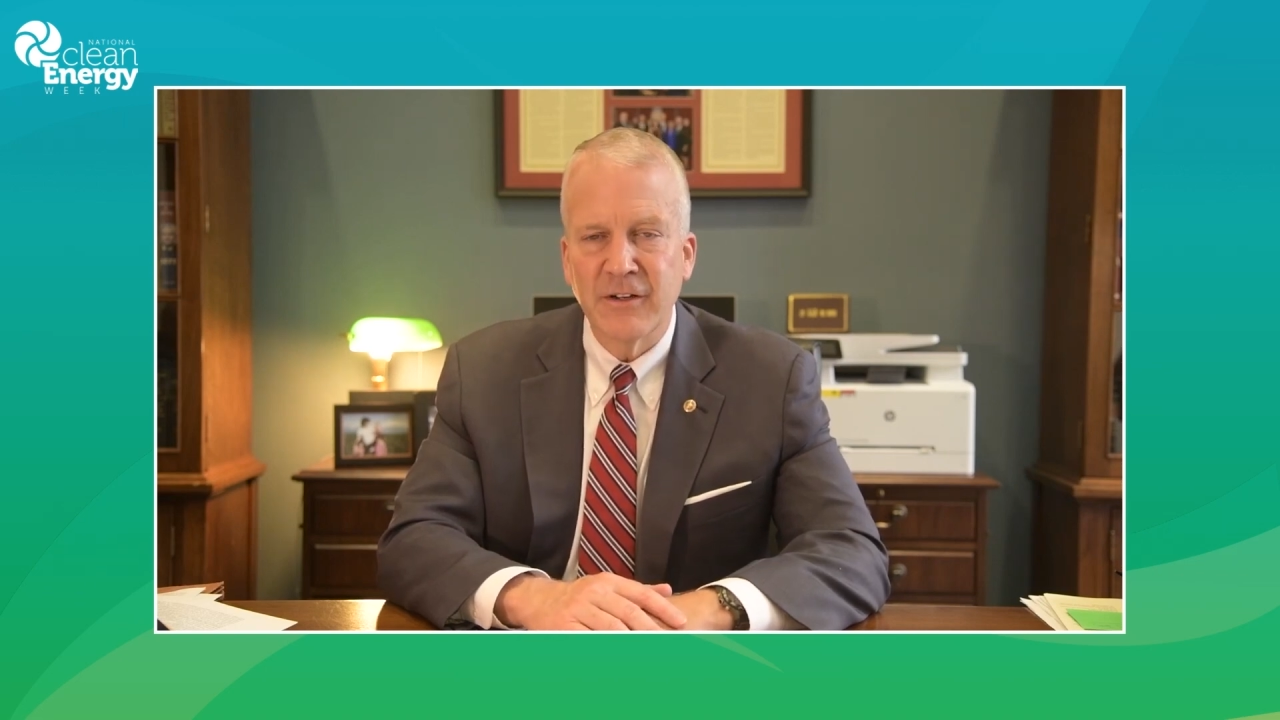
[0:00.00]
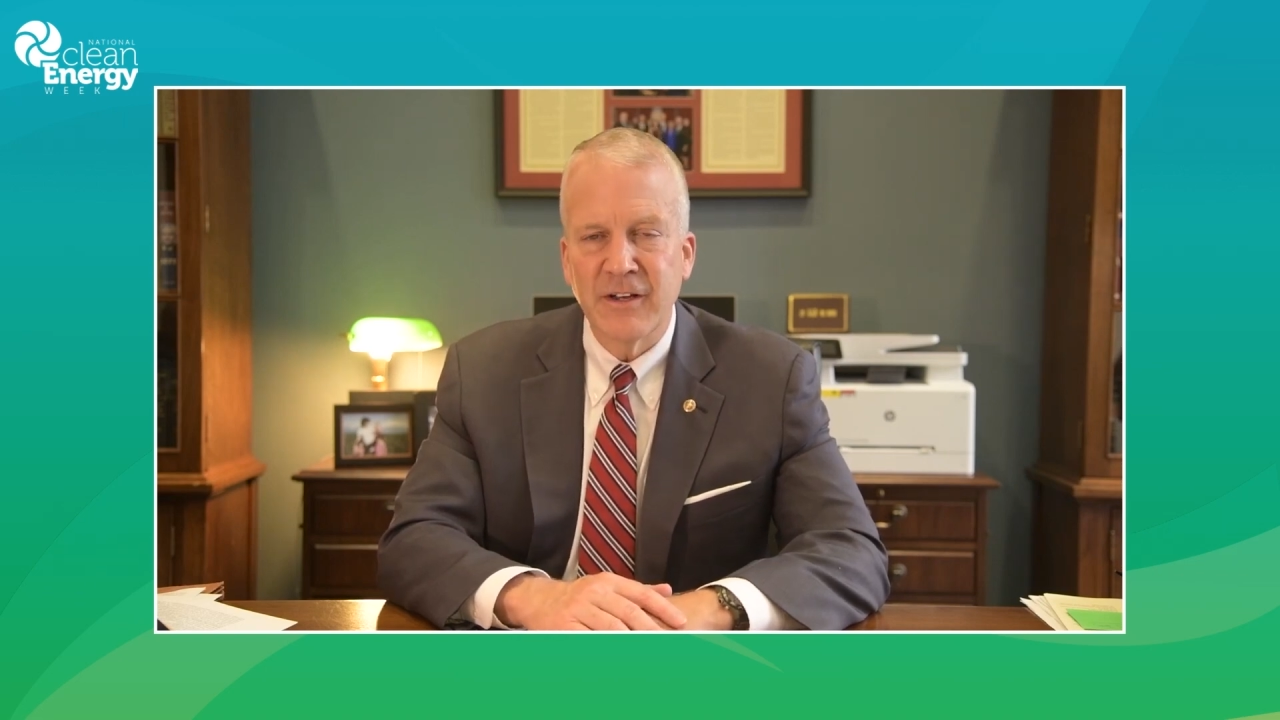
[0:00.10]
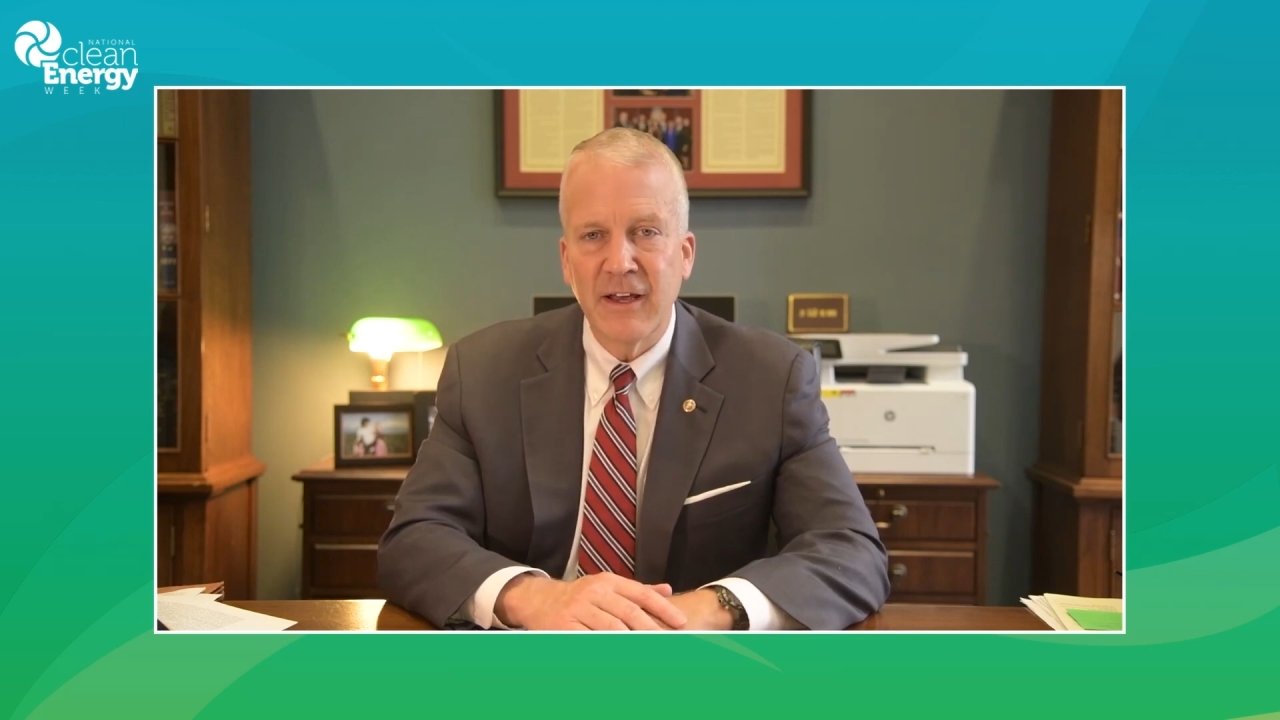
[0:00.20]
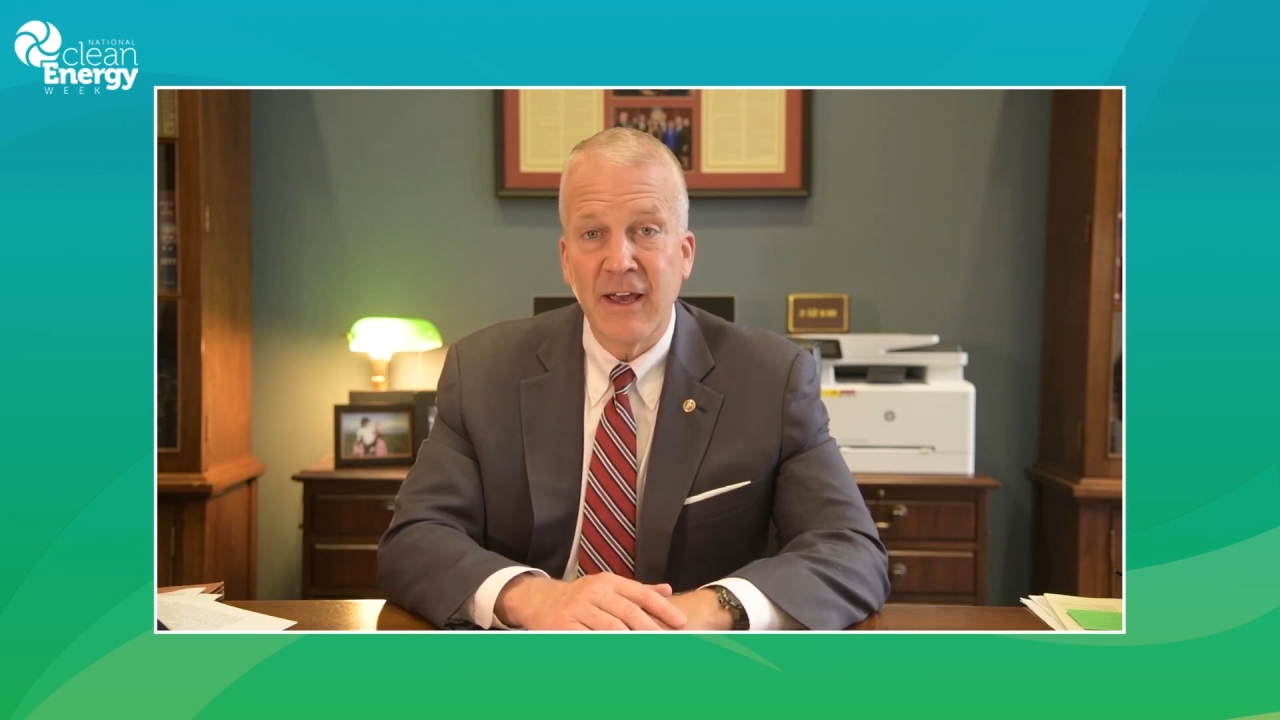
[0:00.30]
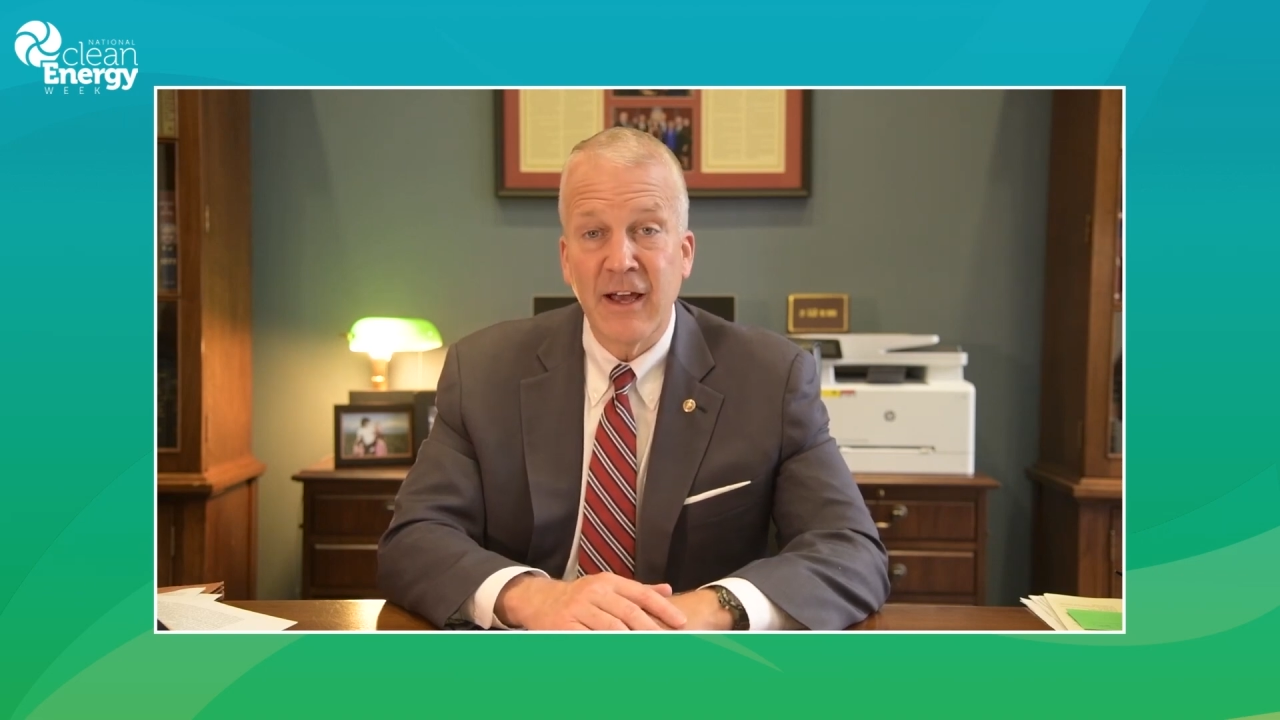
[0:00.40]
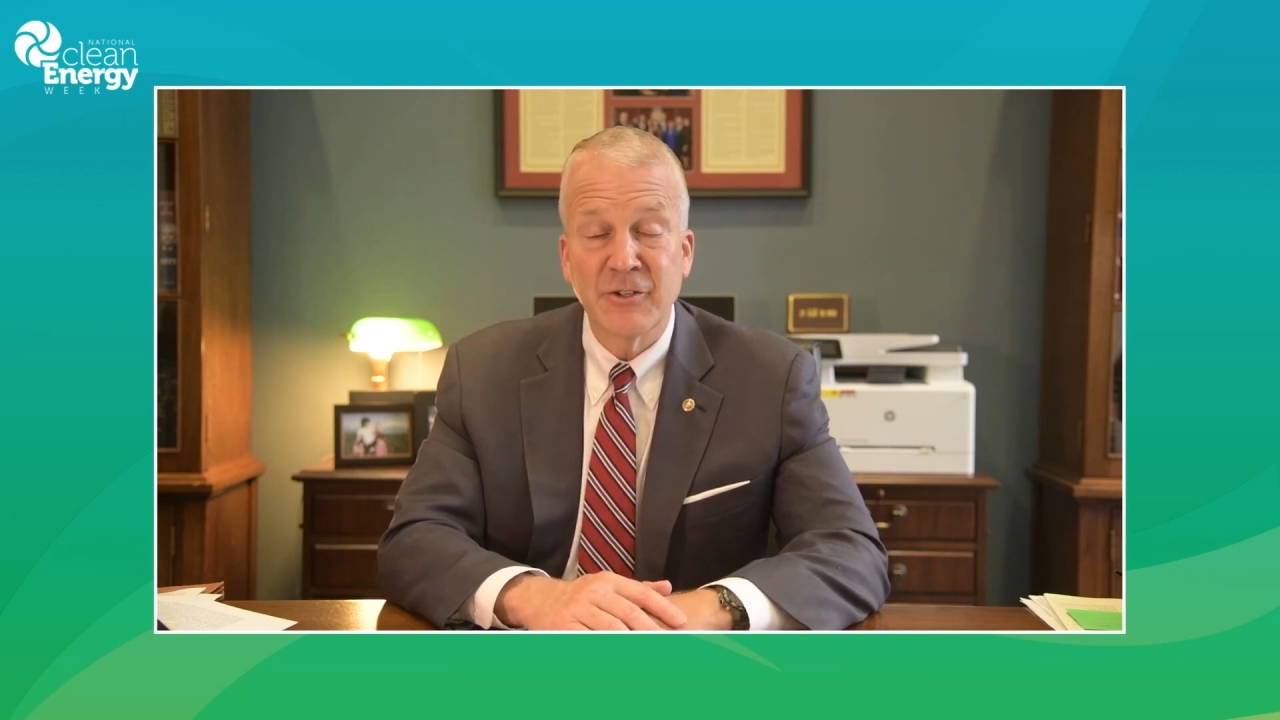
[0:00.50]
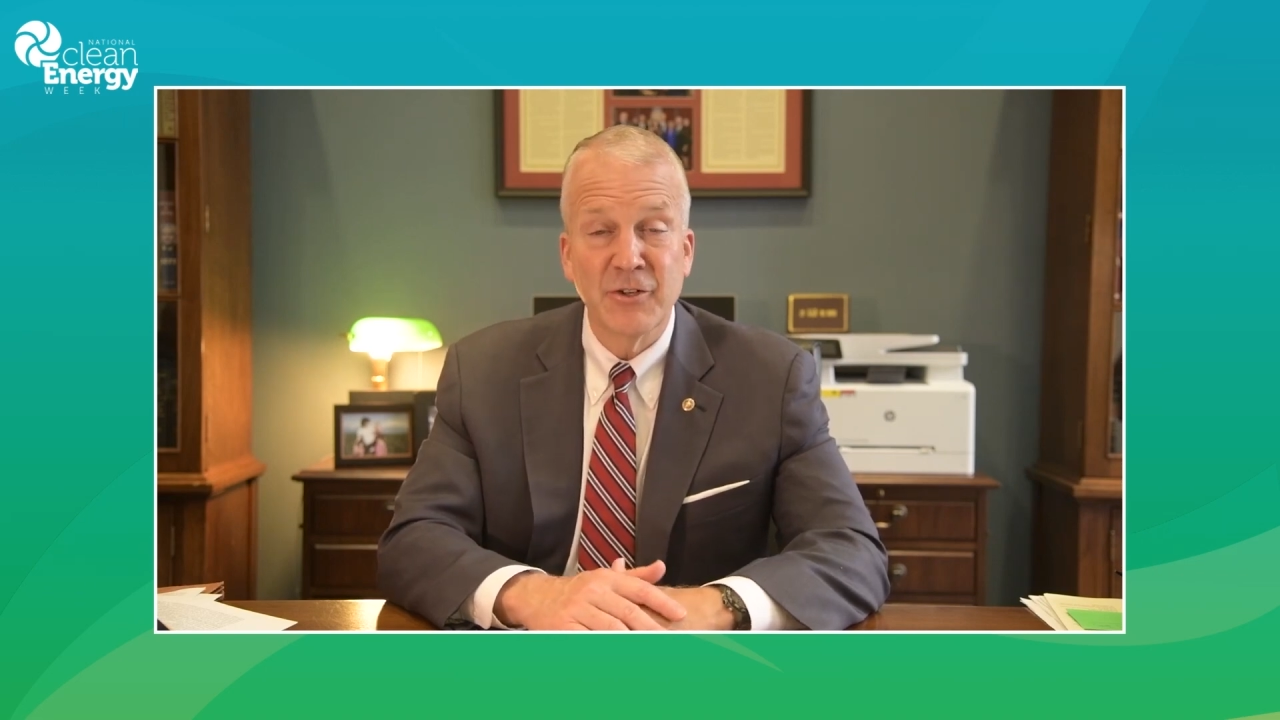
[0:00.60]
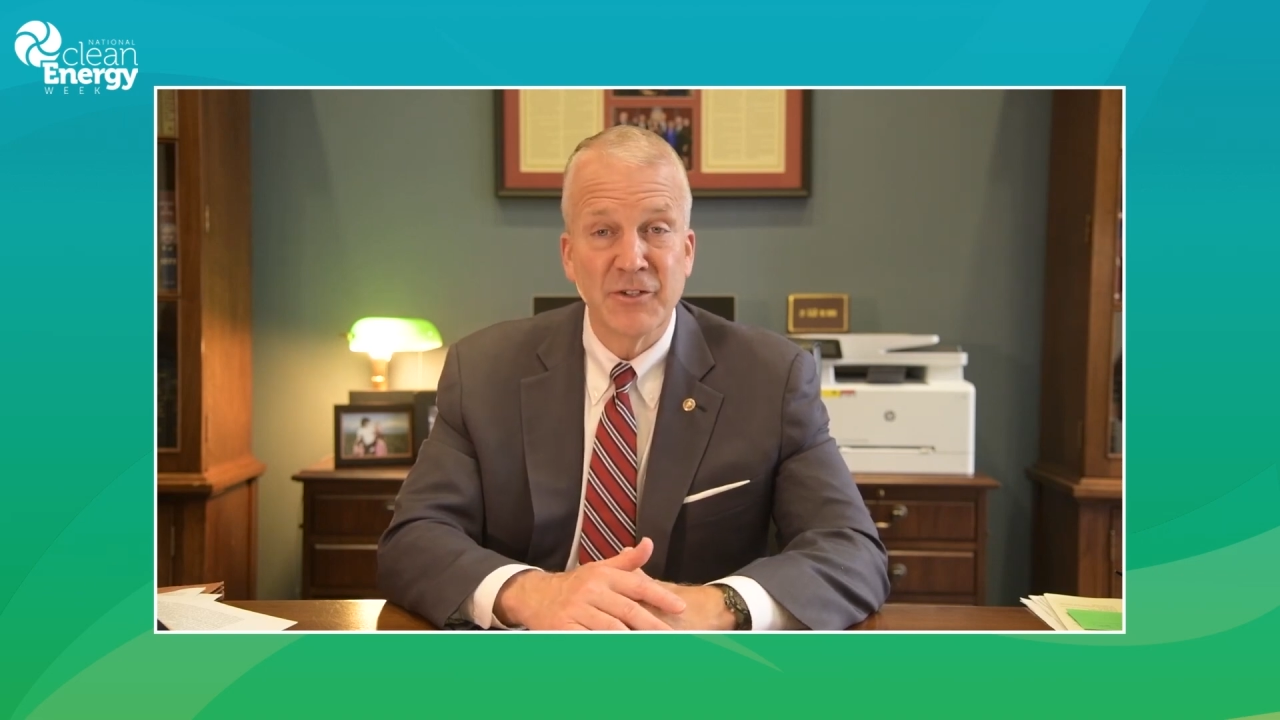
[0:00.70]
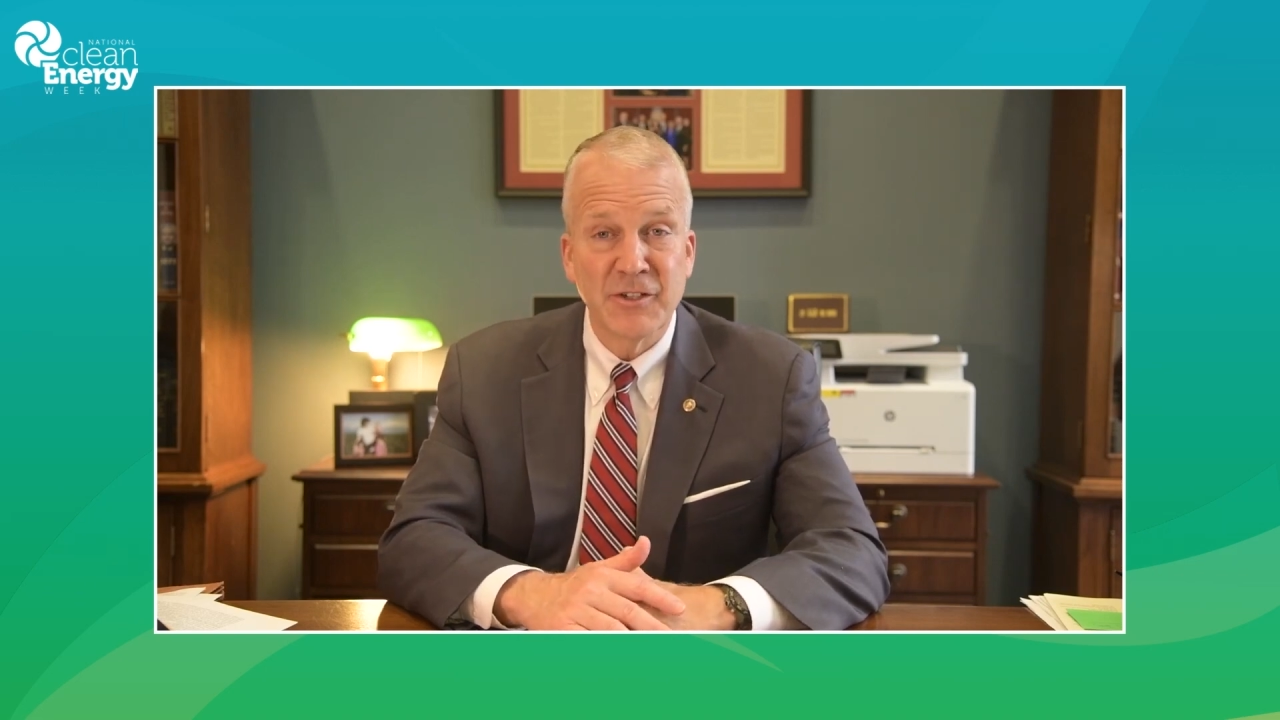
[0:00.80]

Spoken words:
to take action.